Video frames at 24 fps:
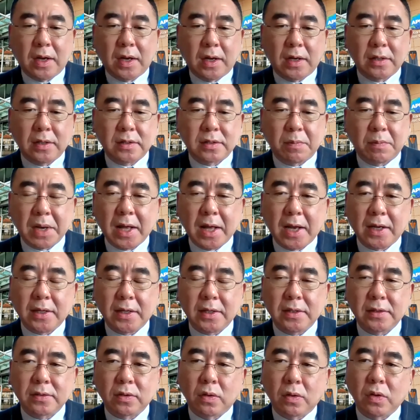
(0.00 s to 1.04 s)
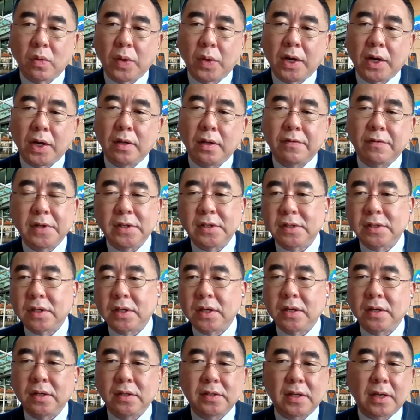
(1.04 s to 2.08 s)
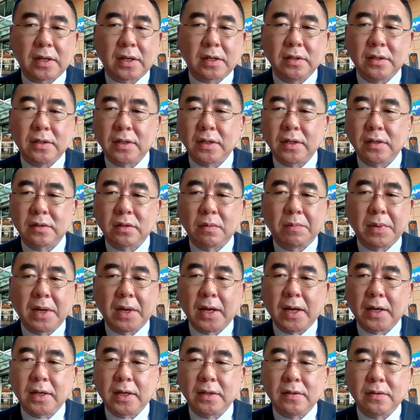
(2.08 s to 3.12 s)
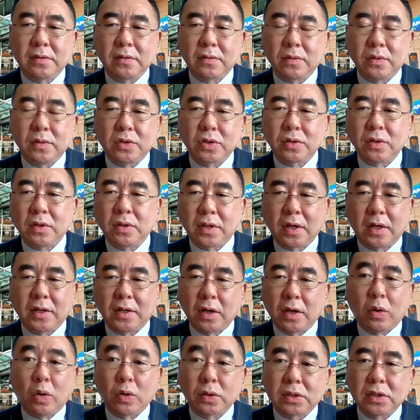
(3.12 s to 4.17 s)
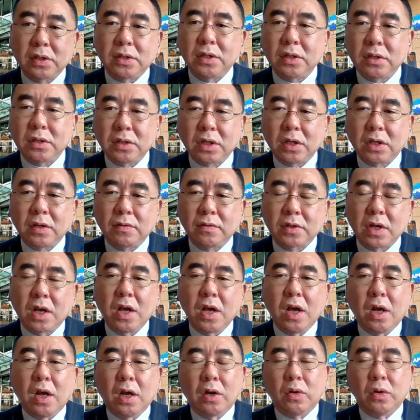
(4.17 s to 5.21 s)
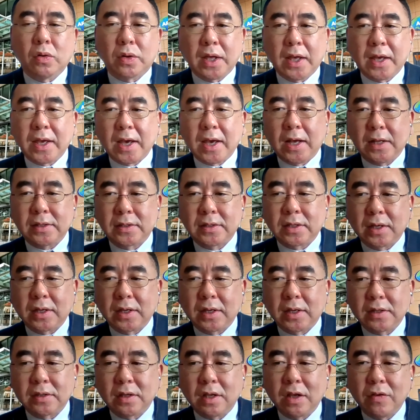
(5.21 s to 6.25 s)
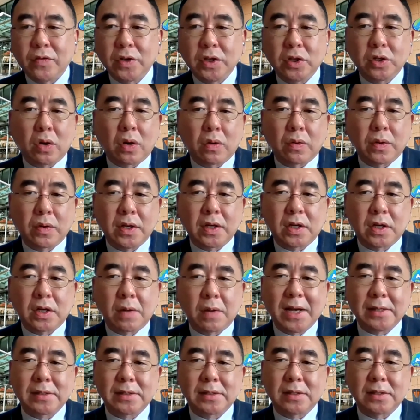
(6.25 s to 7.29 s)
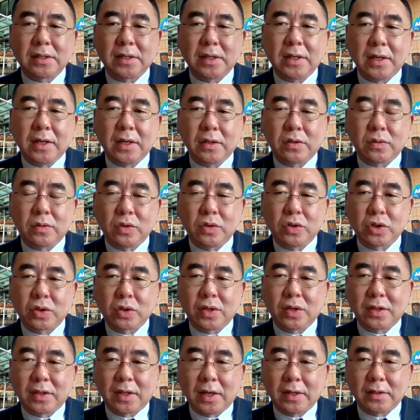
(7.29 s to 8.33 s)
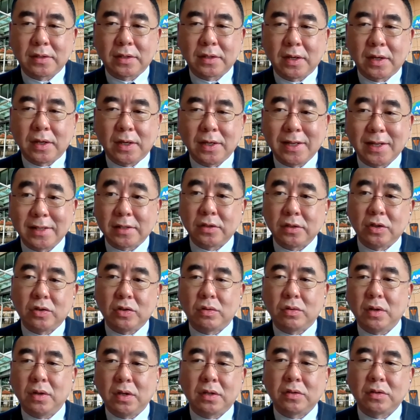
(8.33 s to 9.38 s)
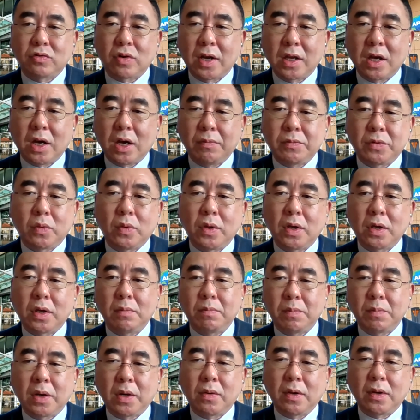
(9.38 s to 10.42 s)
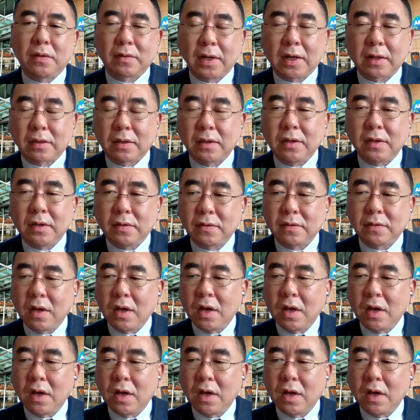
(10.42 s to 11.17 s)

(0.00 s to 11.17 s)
suppliers all the way, first tier, second tier suppliers, to ensure that there are alternatives, looking at inventory capacity to ensure that it doesn't dry up during periods like this,